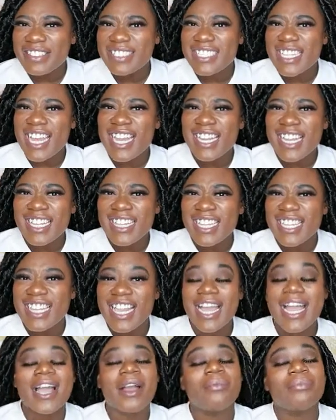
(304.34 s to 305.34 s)
said nothing.
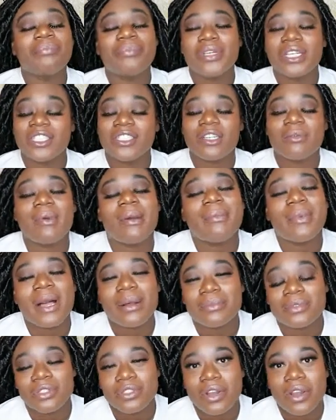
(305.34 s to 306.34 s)
Like, I'm pretty sure my
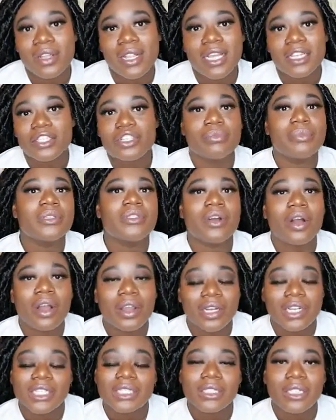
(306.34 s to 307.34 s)
mom saw it. Like, she'd be
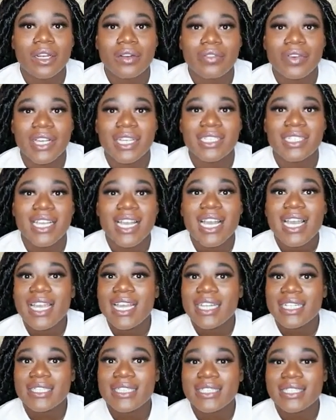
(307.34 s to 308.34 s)
talking us in our face
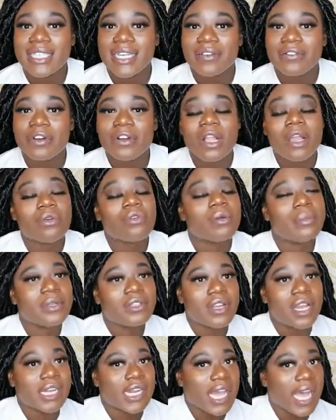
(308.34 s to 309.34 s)
and stuff, or like we'd be
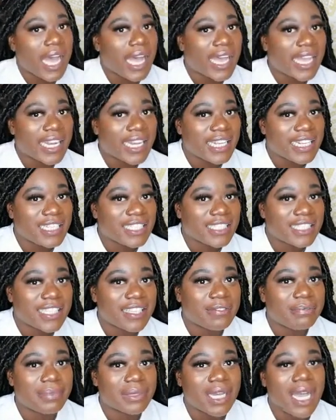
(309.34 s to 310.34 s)
trying to hide it and
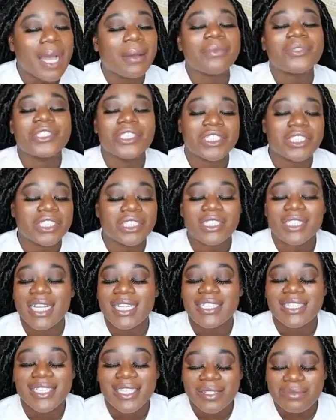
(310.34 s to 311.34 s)
stuff, but I'm sure she's
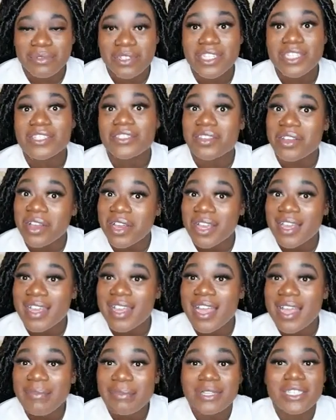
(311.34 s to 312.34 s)
not dumb. She saw it,
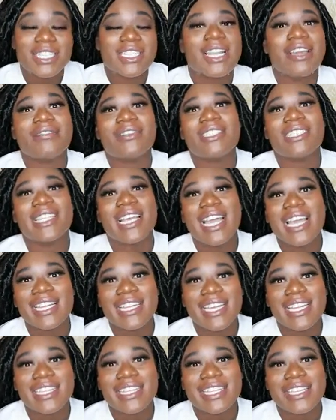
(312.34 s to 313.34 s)
but she never said
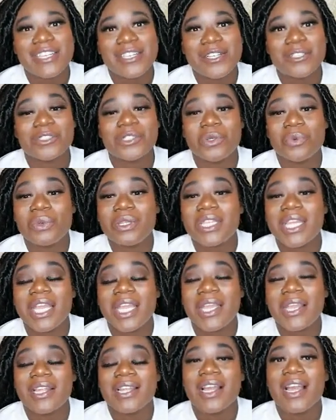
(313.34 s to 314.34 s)
nothing, you know, so we
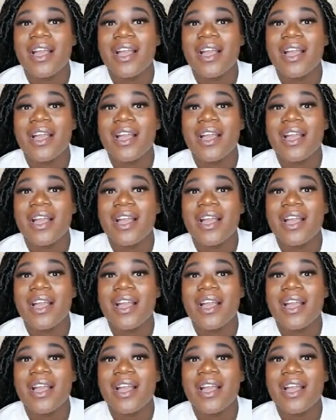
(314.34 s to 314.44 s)
thinking